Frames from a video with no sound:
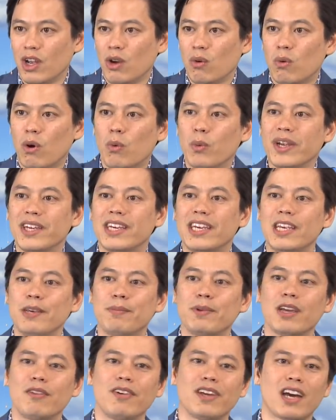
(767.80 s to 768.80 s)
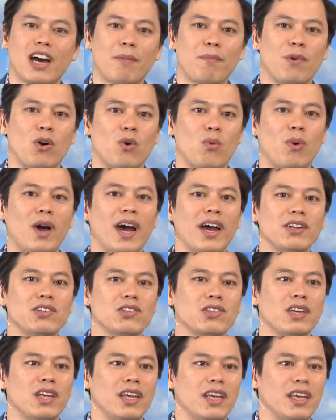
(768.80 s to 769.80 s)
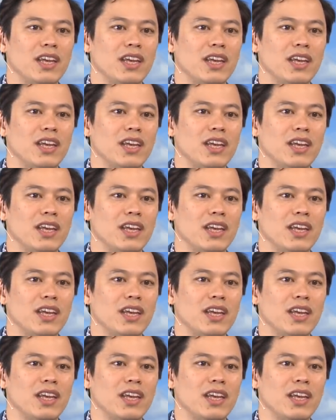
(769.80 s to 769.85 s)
where we keep giving up our rights